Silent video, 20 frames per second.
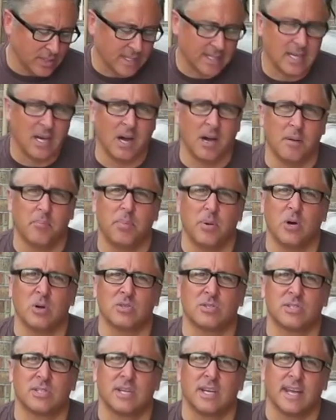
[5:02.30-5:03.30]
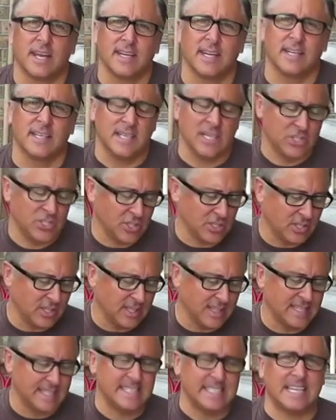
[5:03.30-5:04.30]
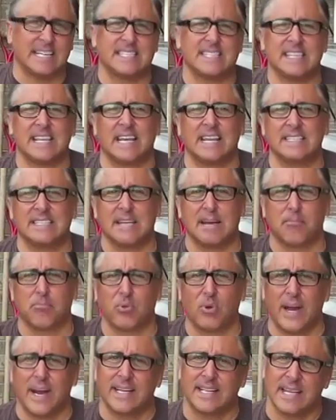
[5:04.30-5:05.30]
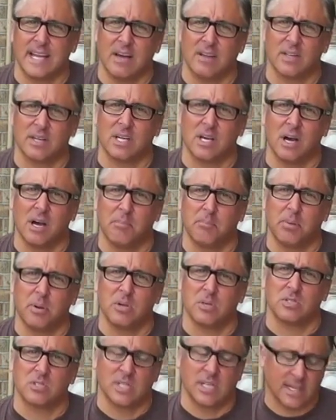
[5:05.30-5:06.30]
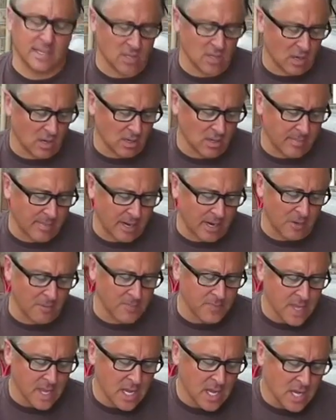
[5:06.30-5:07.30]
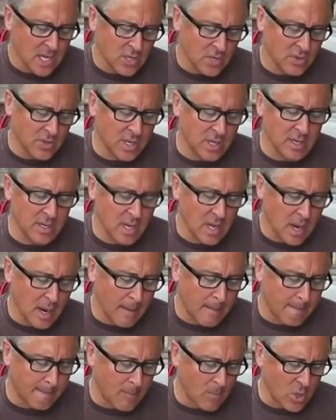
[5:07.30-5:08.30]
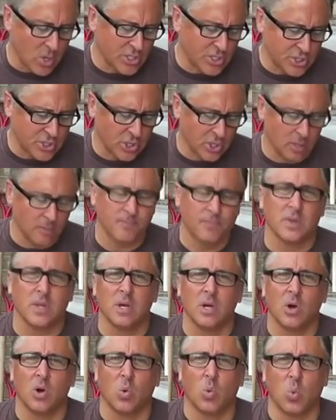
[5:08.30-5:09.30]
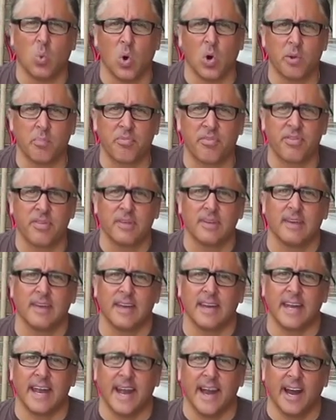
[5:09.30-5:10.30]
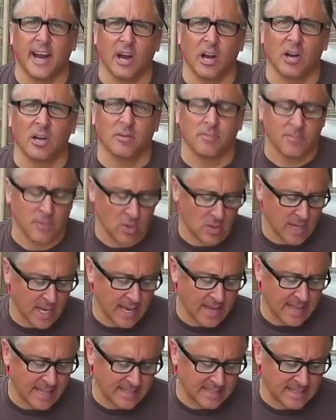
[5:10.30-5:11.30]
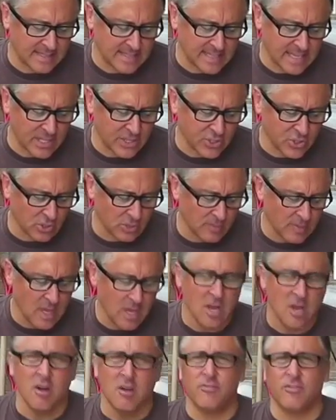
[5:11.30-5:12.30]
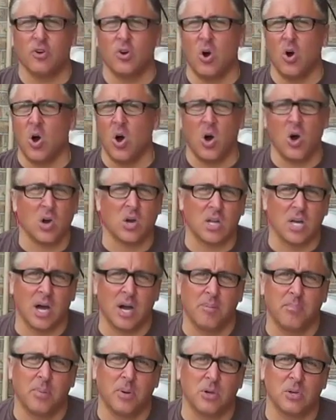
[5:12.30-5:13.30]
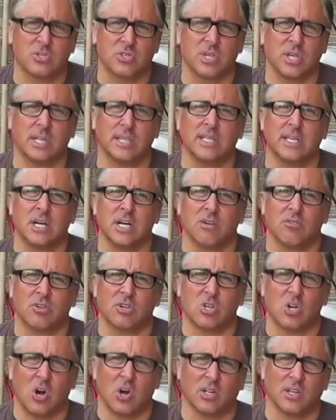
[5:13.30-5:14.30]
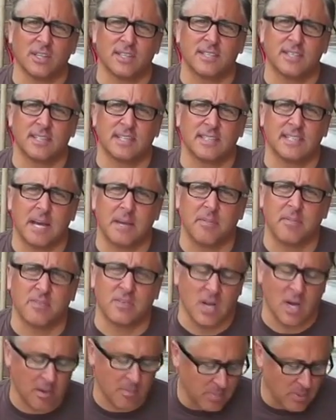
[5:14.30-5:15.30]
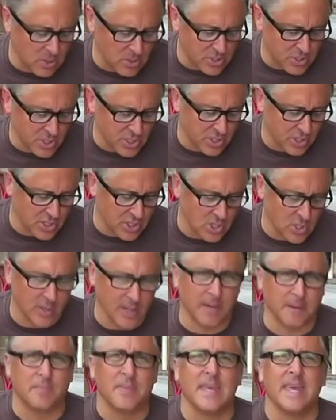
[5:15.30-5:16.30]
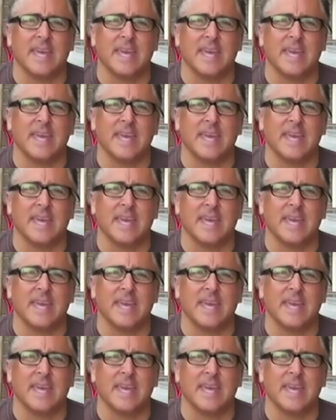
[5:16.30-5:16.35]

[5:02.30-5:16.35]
to compost, in addition to the six things that break down the compost that I talk about, you need moisture, warmth, and air, okay? That's essential for all composting, regardless of the type of composting you're doing.